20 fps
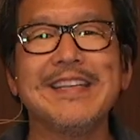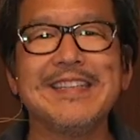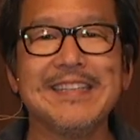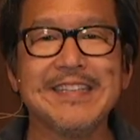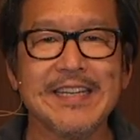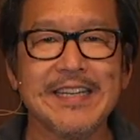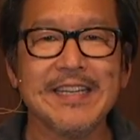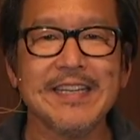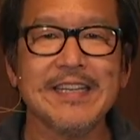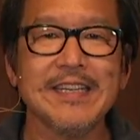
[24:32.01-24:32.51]

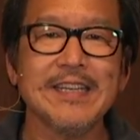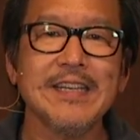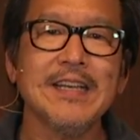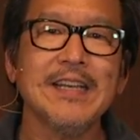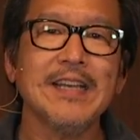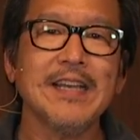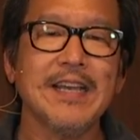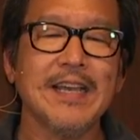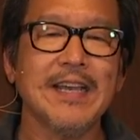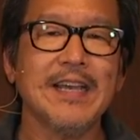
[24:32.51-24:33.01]
day
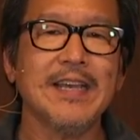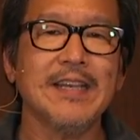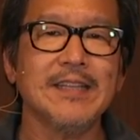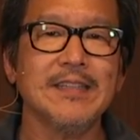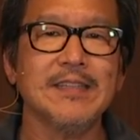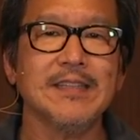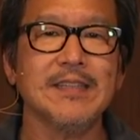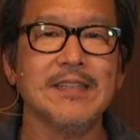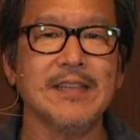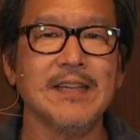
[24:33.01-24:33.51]

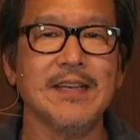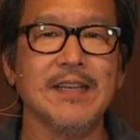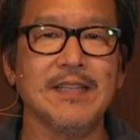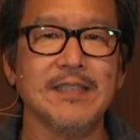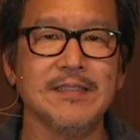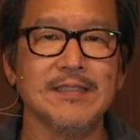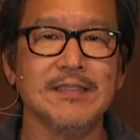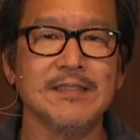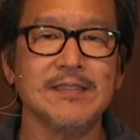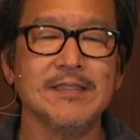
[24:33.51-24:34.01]
and
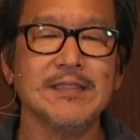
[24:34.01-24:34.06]
night,